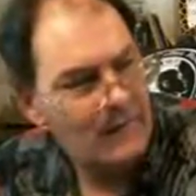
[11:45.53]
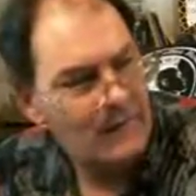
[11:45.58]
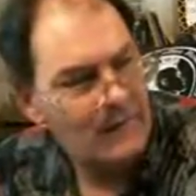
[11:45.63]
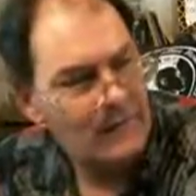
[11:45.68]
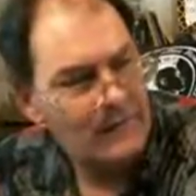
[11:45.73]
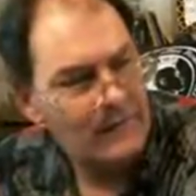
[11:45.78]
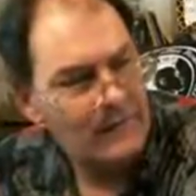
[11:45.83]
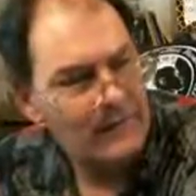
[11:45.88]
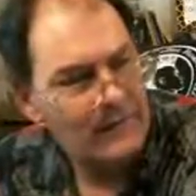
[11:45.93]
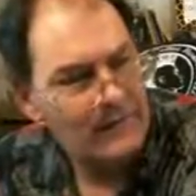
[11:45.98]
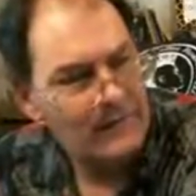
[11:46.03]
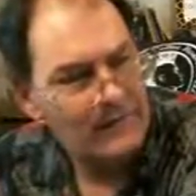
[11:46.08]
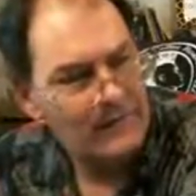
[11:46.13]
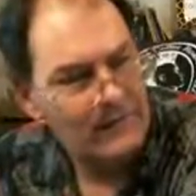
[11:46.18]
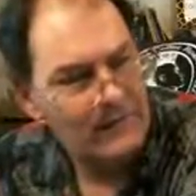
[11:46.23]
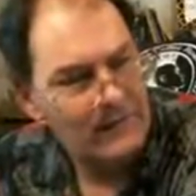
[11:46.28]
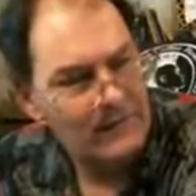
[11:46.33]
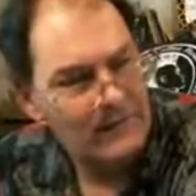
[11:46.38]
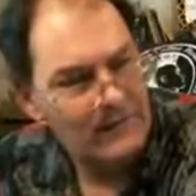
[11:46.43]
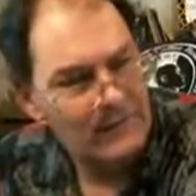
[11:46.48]
Let's see.
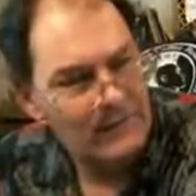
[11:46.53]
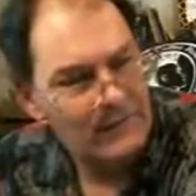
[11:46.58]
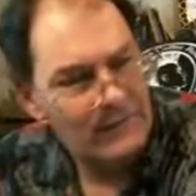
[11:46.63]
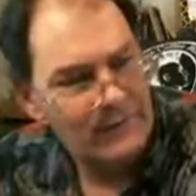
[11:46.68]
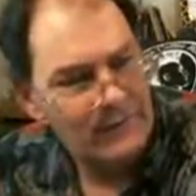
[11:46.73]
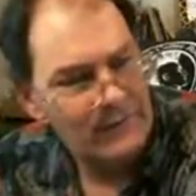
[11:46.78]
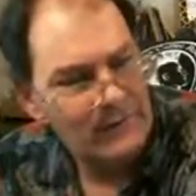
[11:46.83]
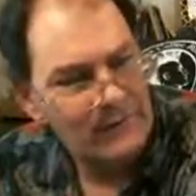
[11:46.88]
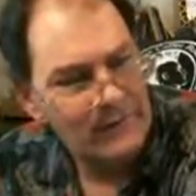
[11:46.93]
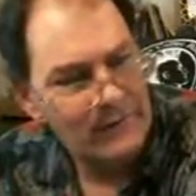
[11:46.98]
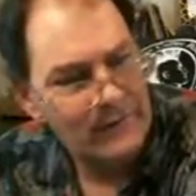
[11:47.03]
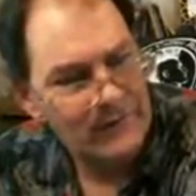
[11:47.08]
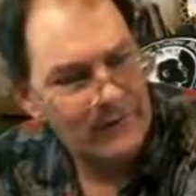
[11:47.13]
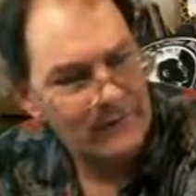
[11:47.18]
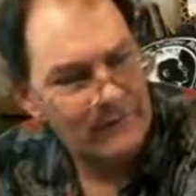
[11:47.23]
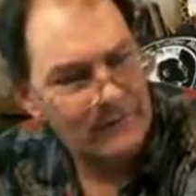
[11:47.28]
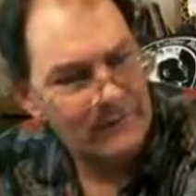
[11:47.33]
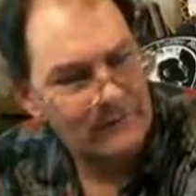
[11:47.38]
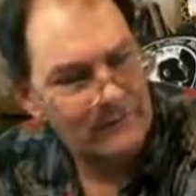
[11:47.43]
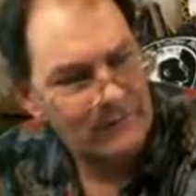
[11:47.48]
Money and personal liberty
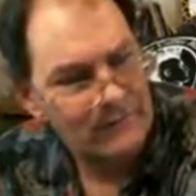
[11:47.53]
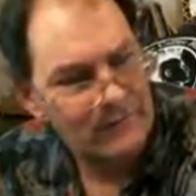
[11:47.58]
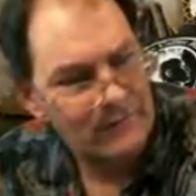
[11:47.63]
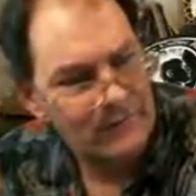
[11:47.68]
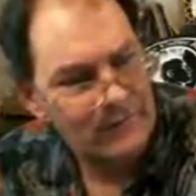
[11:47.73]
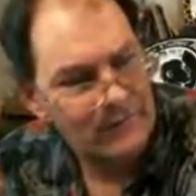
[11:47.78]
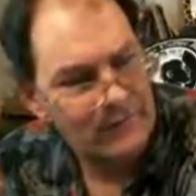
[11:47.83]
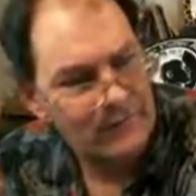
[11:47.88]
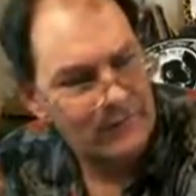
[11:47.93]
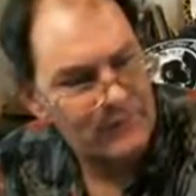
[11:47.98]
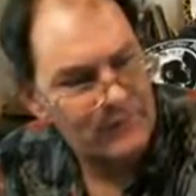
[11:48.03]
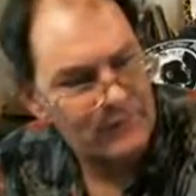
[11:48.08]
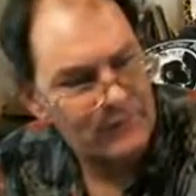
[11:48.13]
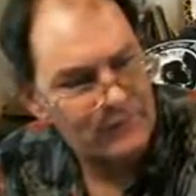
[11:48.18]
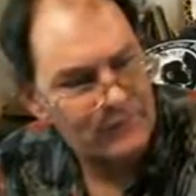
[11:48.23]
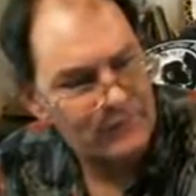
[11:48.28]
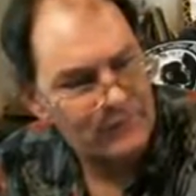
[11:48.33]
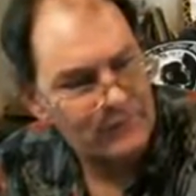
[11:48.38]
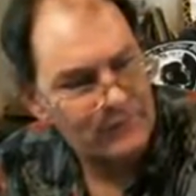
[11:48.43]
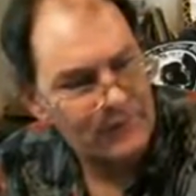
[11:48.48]
and what's this?
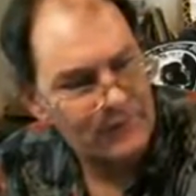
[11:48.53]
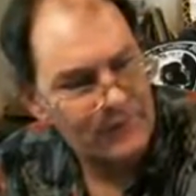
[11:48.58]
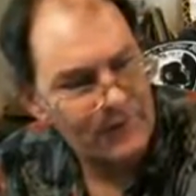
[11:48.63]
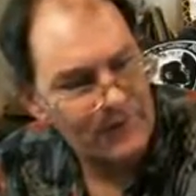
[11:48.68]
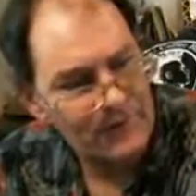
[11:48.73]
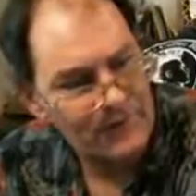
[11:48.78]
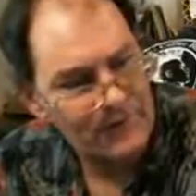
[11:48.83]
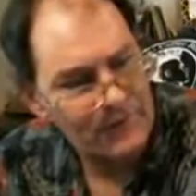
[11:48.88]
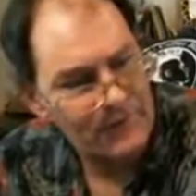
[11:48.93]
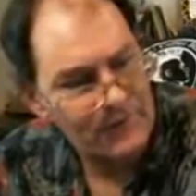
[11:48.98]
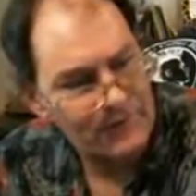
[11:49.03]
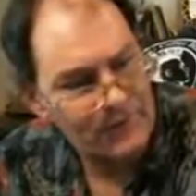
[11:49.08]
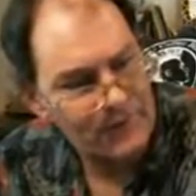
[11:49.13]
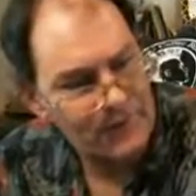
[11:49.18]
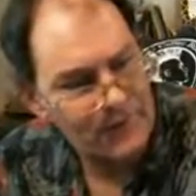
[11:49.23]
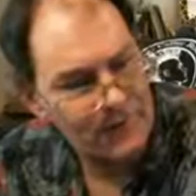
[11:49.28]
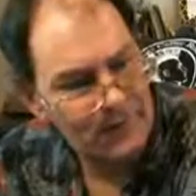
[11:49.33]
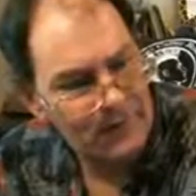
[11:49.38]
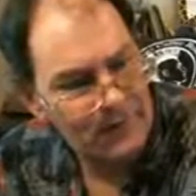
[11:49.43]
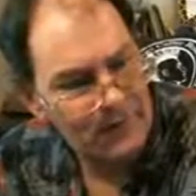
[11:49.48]
Peace,
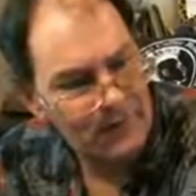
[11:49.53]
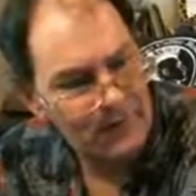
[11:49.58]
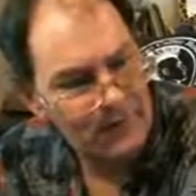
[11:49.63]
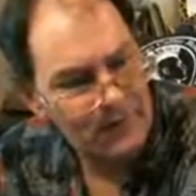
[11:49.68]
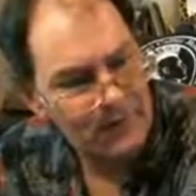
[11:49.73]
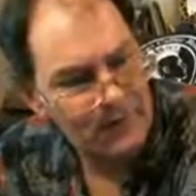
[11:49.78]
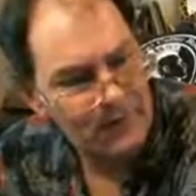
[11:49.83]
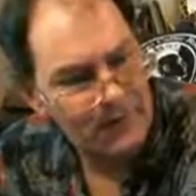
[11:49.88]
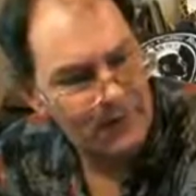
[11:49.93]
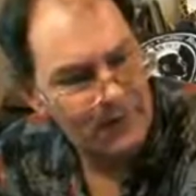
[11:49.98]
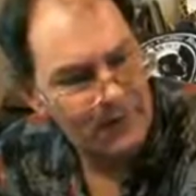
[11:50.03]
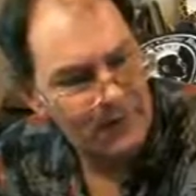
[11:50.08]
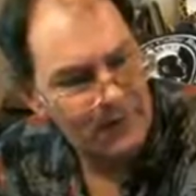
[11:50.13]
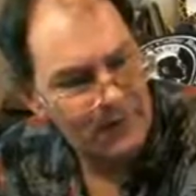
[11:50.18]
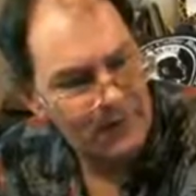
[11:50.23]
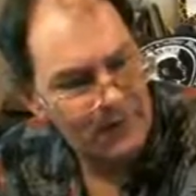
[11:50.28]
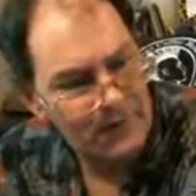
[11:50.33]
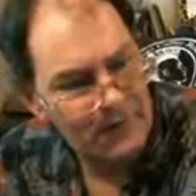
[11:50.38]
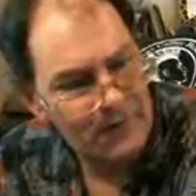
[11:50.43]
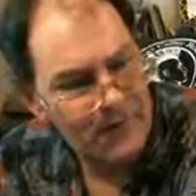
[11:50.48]
freedom, prosperity.